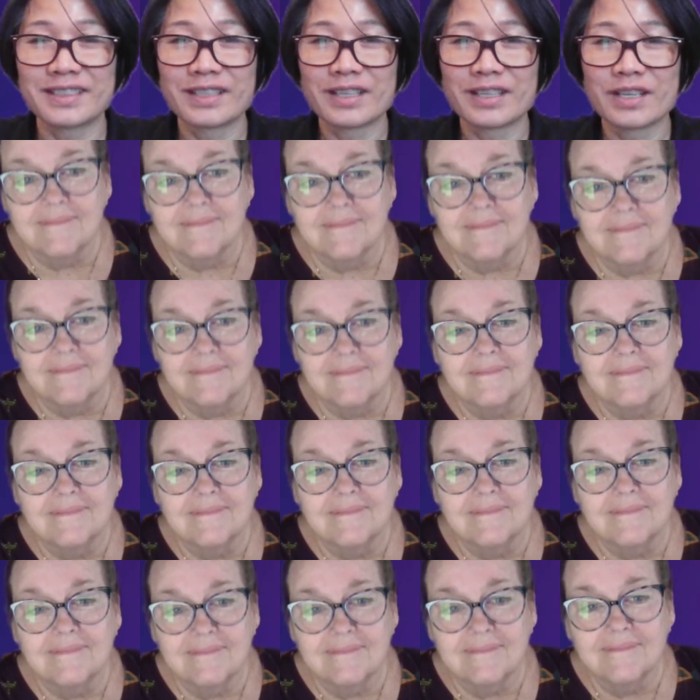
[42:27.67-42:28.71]

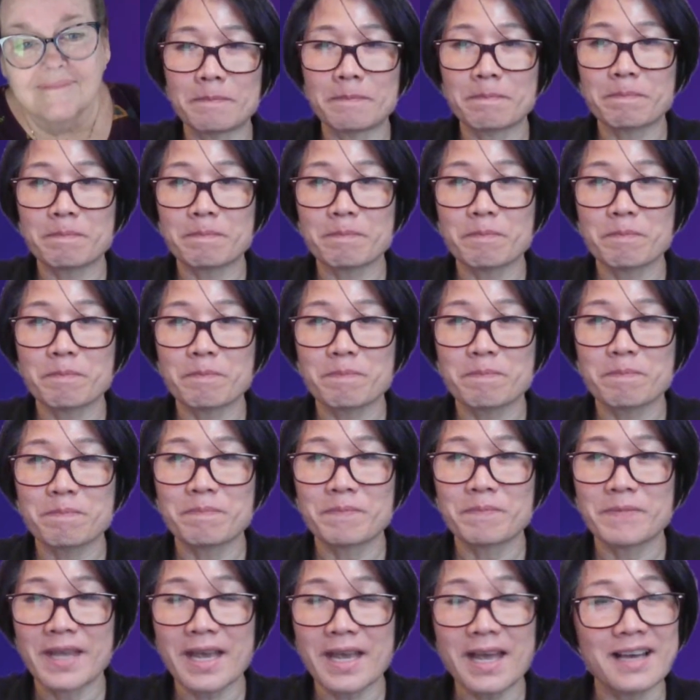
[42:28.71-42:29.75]
So
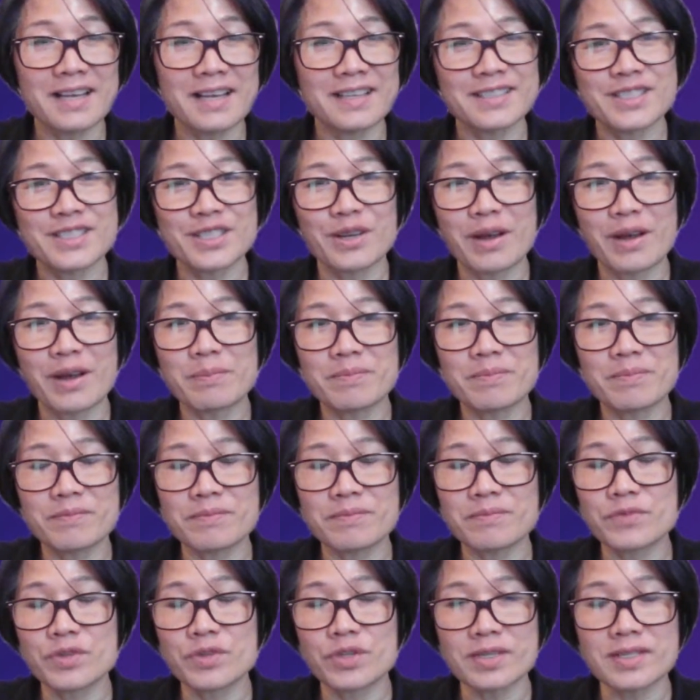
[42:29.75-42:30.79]
so I'm
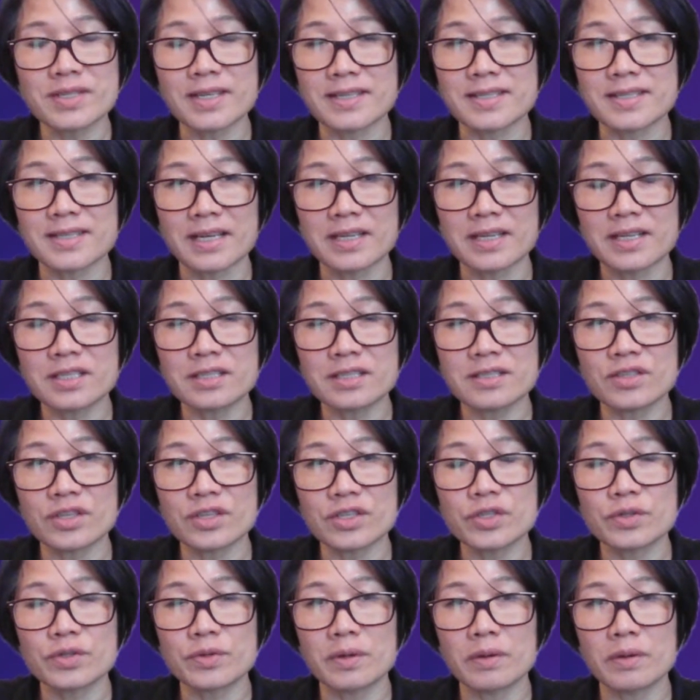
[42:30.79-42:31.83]
just excited,
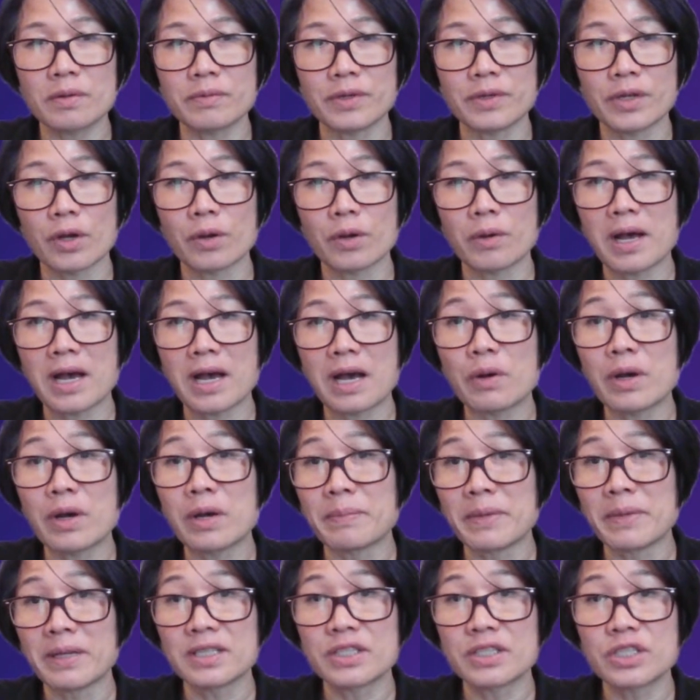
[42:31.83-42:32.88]
just our
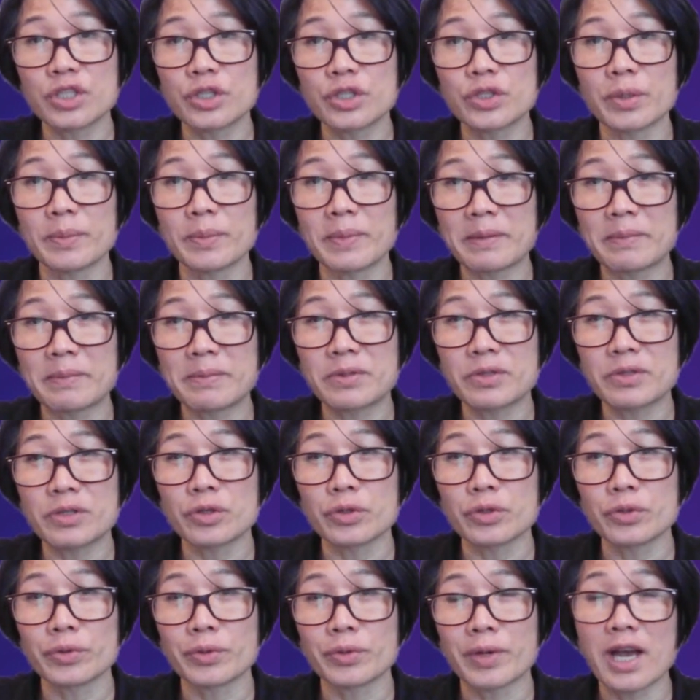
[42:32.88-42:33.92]
ability
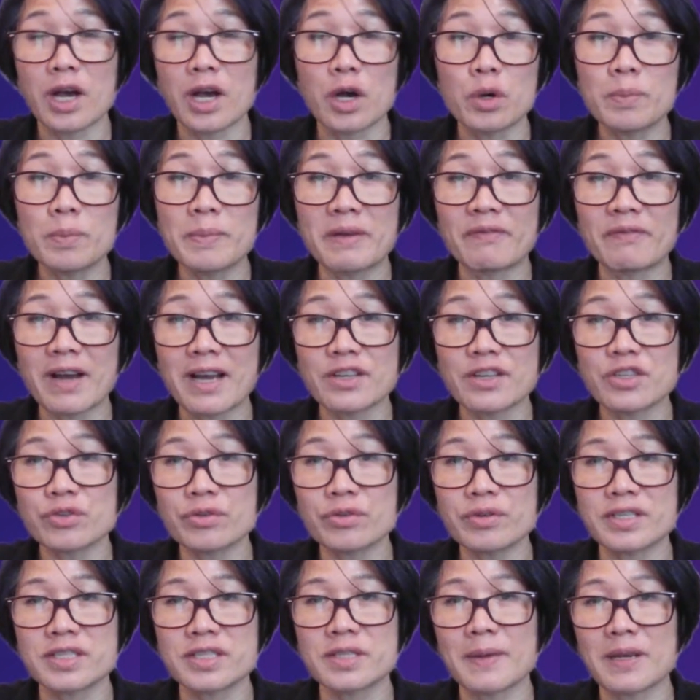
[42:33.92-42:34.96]
to help advisor,
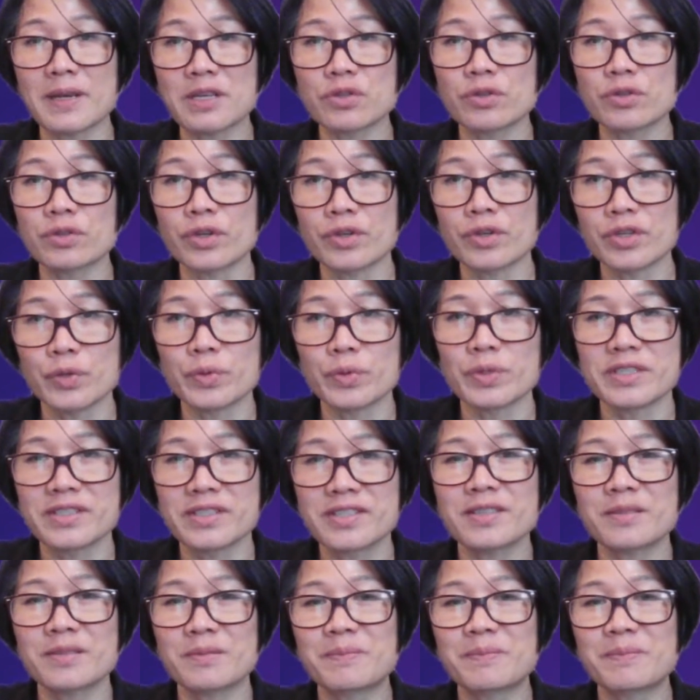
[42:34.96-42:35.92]
especially the new ones.